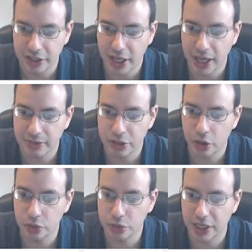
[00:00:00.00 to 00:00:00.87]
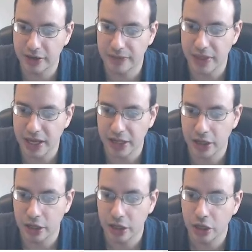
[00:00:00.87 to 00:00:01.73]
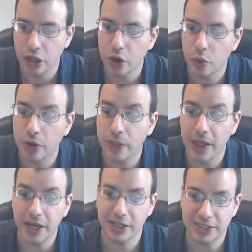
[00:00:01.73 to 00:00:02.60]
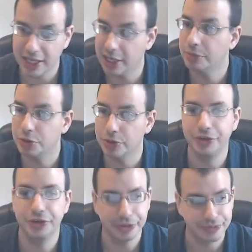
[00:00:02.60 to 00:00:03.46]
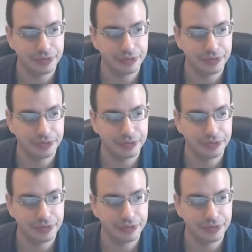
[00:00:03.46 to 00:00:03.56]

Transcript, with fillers: times cosine of theta, where theta is the angle between the two.